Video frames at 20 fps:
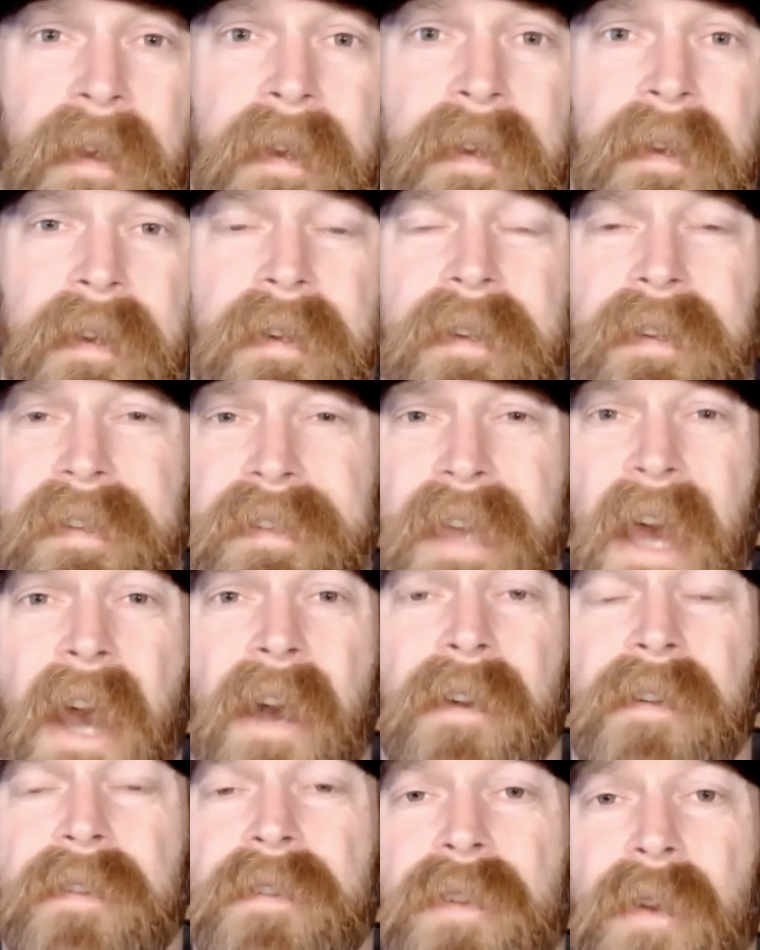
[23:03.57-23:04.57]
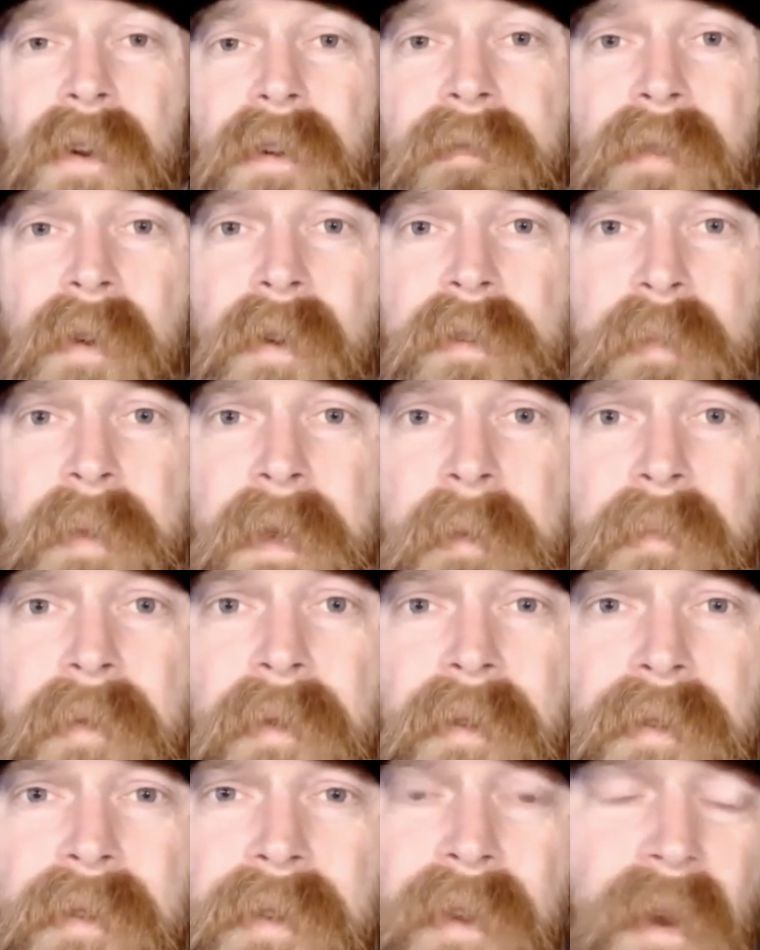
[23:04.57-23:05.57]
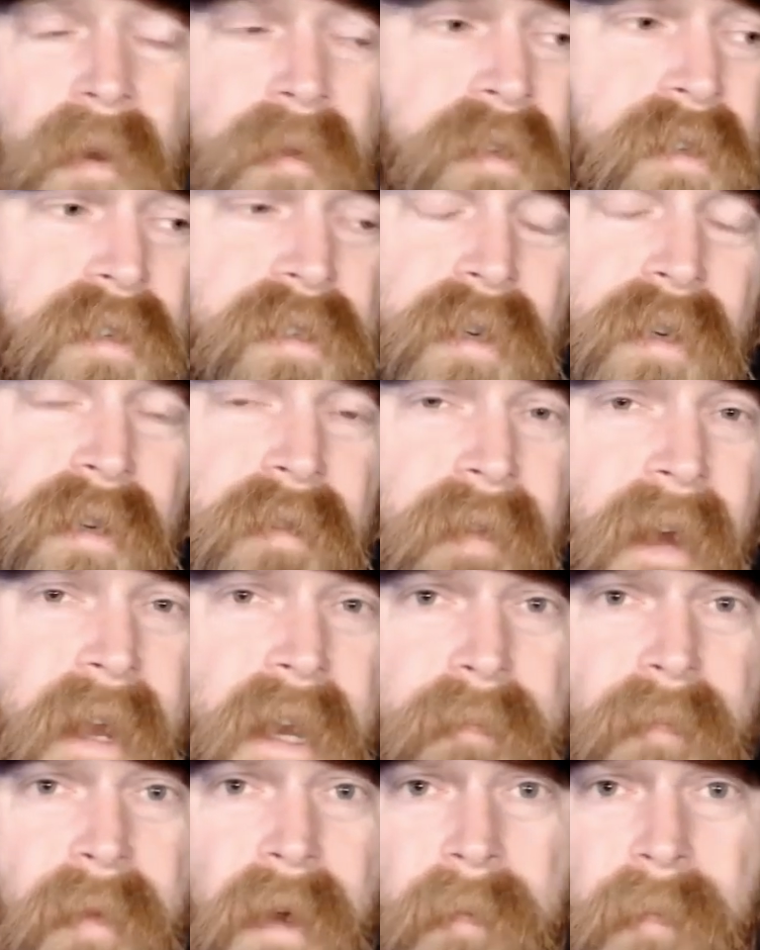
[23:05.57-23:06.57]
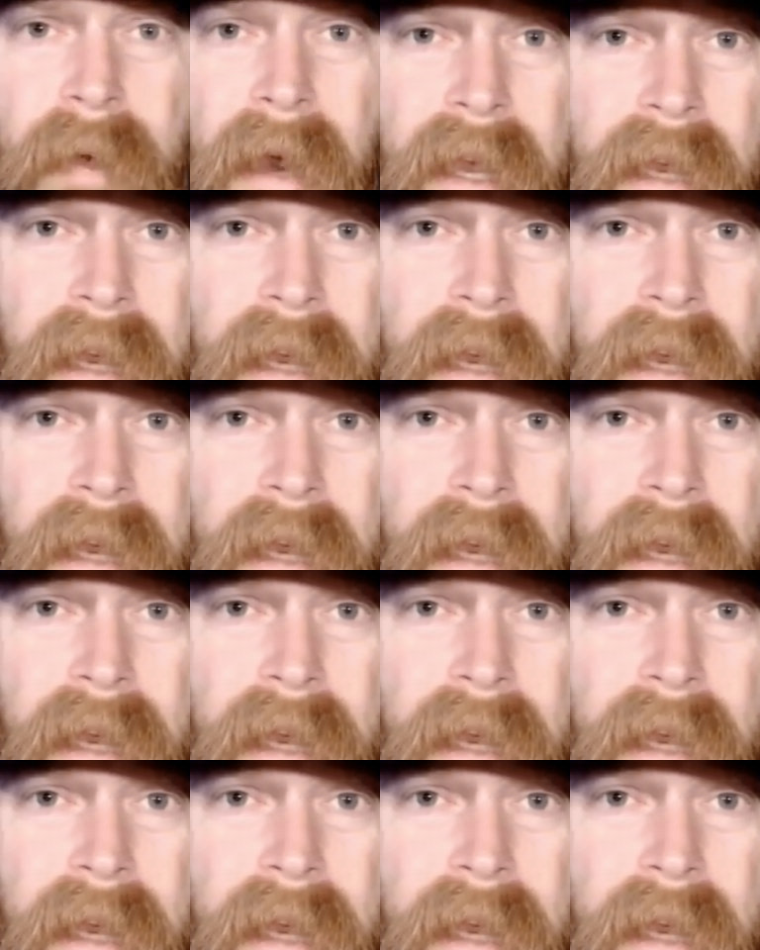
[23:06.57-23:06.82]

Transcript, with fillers: a desire to serve those people. You don't serve anybody by